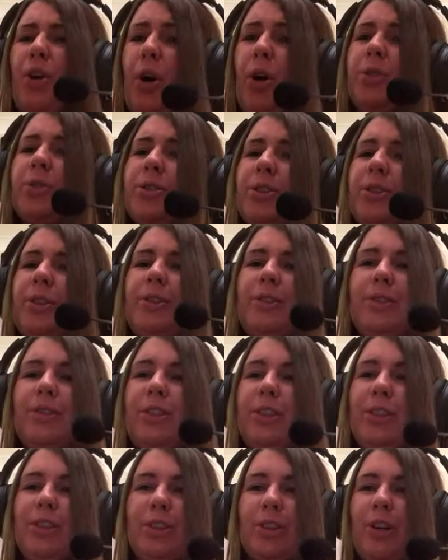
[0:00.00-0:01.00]
constant,
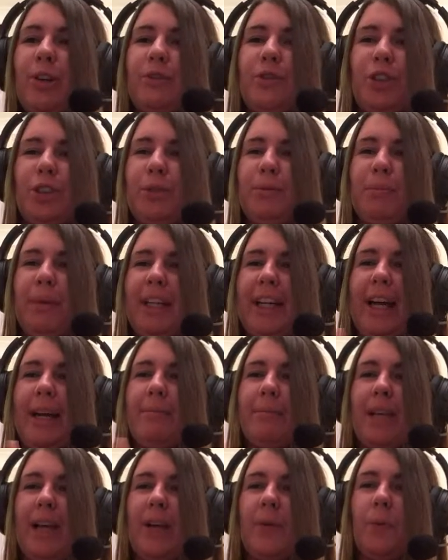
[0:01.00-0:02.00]
so you sort of just
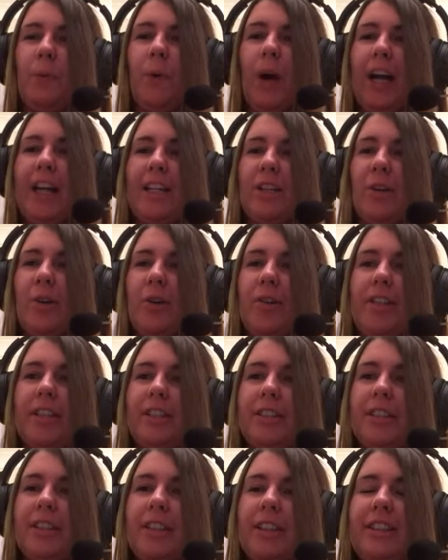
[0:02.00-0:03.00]
became like white
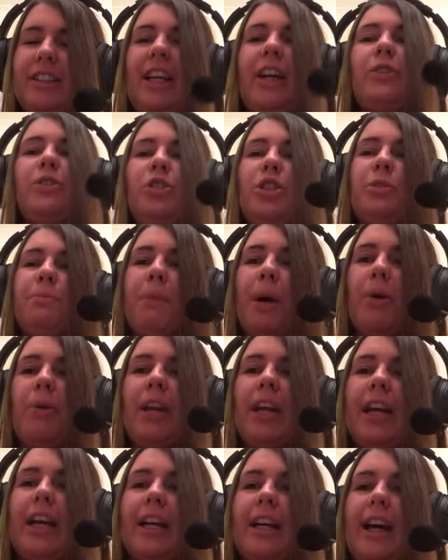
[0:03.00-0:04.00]
noise. It's like, oh, she's
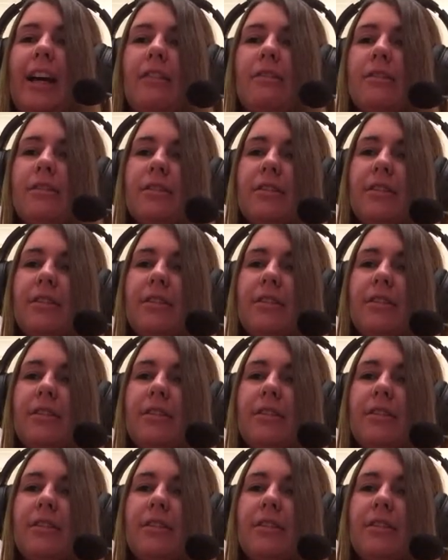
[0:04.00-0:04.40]
moaning again.